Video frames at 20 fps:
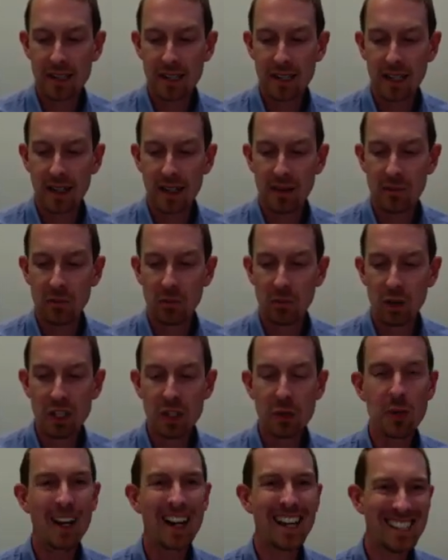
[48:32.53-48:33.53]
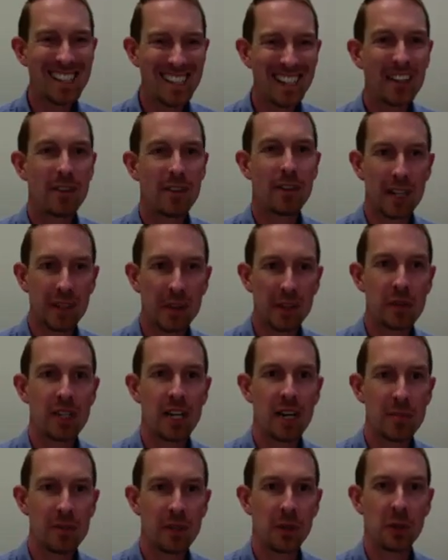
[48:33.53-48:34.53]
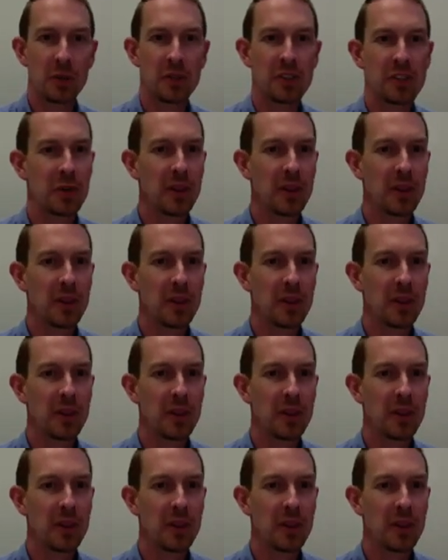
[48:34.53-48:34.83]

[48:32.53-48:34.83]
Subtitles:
once we identify those obstacles.